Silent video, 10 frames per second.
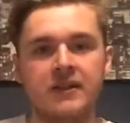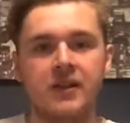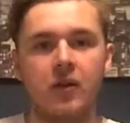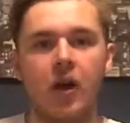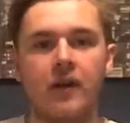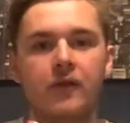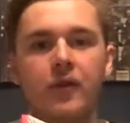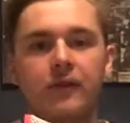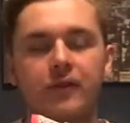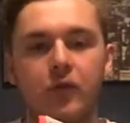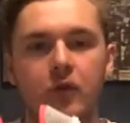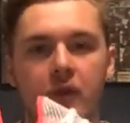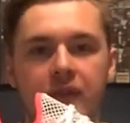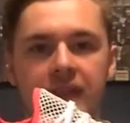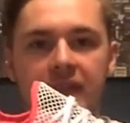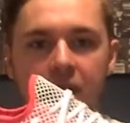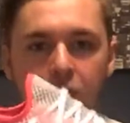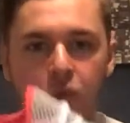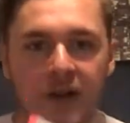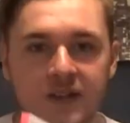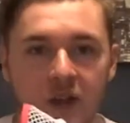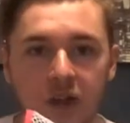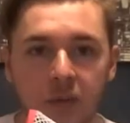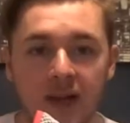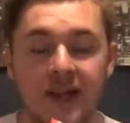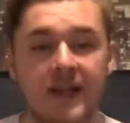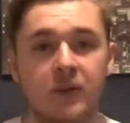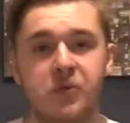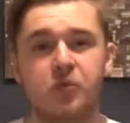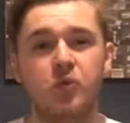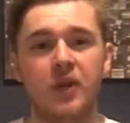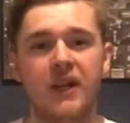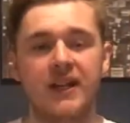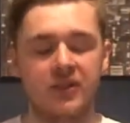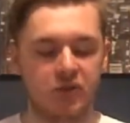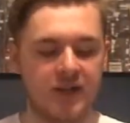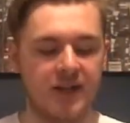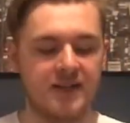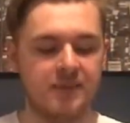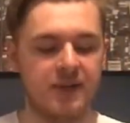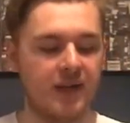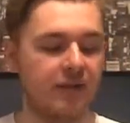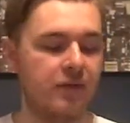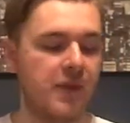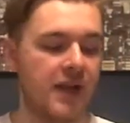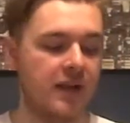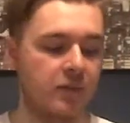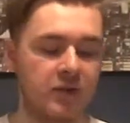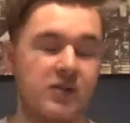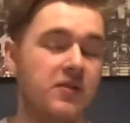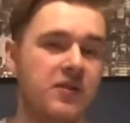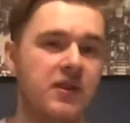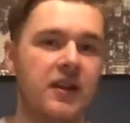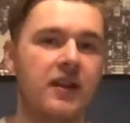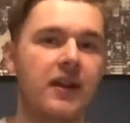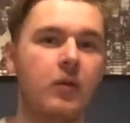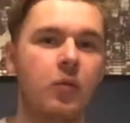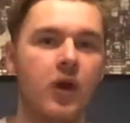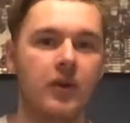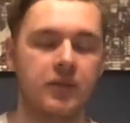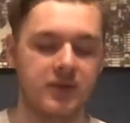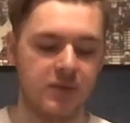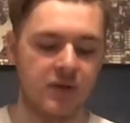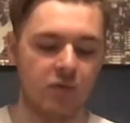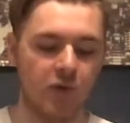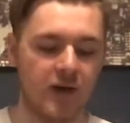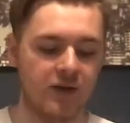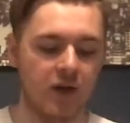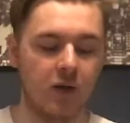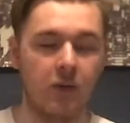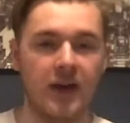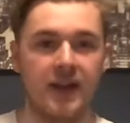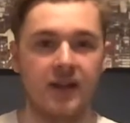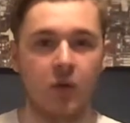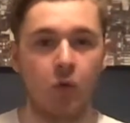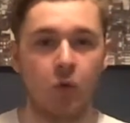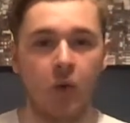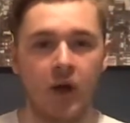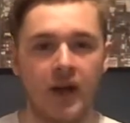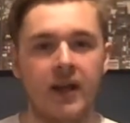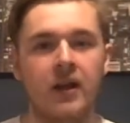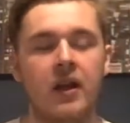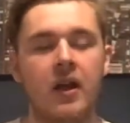So I've gone for the red colourway. It was really tricky to pick for me because I was only going to get one between the red colourway and the all white.